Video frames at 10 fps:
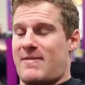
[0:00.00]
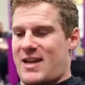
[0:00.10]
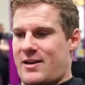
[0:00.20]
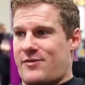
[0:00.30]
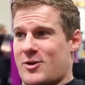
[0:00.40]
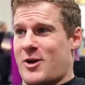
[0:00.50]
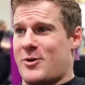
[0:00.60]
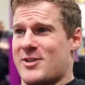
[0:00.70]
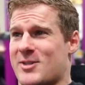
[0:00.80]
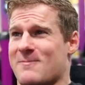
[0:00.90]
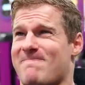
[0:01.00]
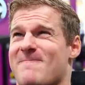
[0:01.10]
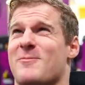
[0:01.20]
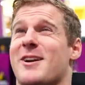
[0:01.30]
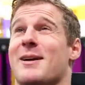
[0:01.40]
And if you notice,
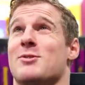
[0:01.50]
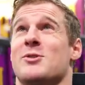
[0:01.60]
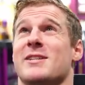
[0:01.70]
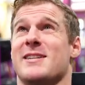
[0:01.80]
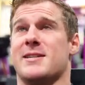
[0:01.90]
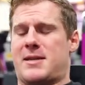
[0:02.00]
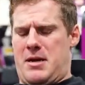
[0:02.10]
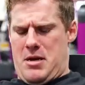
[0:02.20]
when I'm doing this,